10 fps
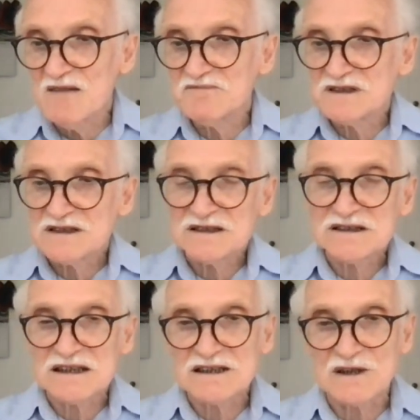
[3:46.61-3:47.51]

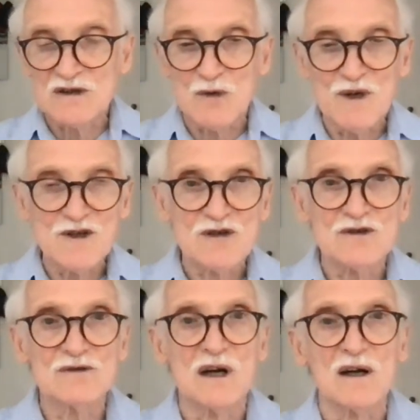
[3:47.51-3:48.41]
I don't go
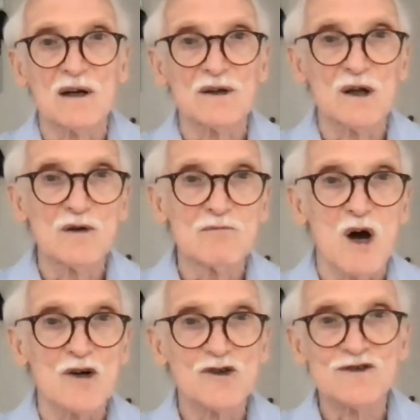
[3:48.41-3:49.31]
into on low
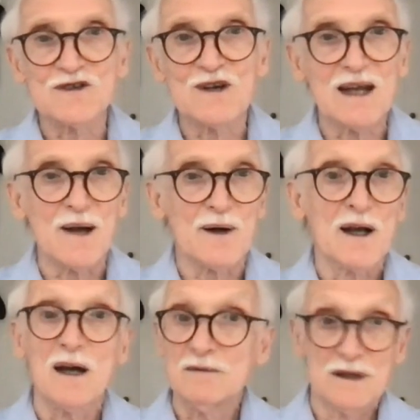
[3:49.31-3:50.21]
margins to get an
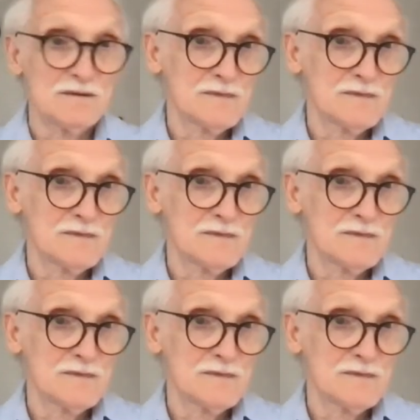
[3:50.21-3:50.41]
account.